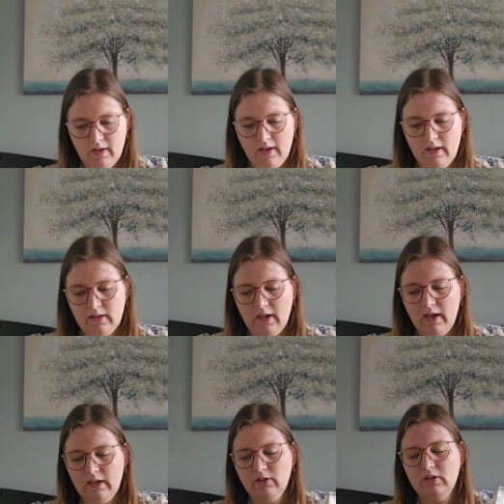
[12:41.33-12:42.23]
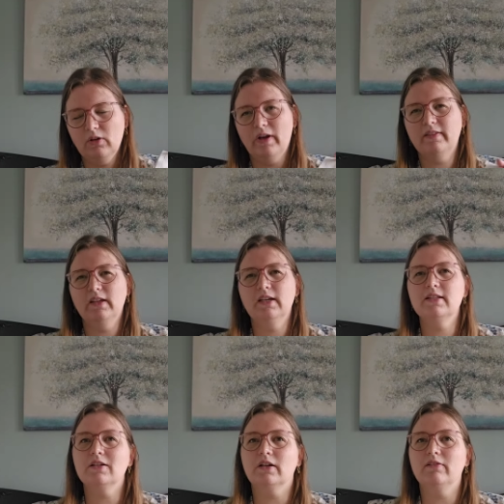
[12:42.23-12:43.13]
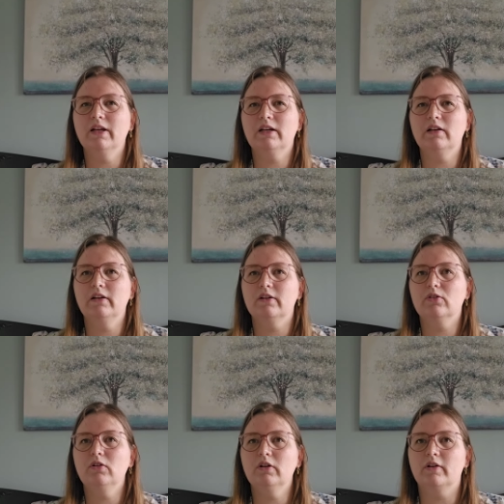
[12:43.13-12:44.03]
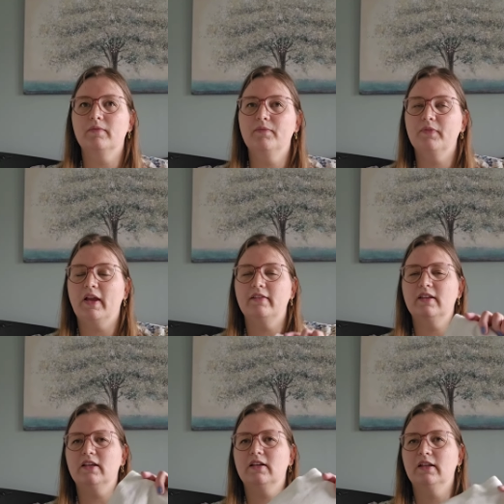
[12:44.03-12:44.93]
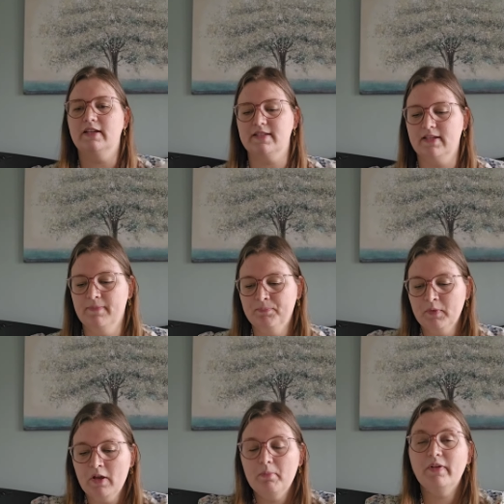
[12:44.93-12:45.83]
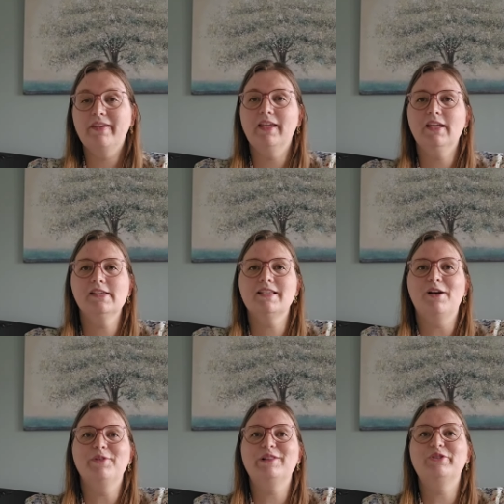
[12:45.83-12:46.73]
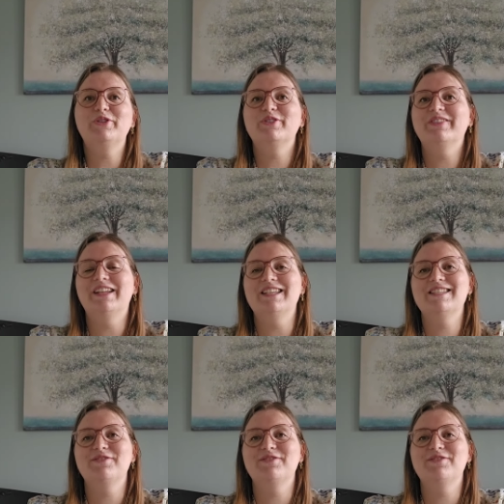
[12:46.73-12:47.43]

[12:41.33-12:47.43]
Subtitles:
And I don't know, I think it's a regular color, I think, yes. But here is how it looks when it's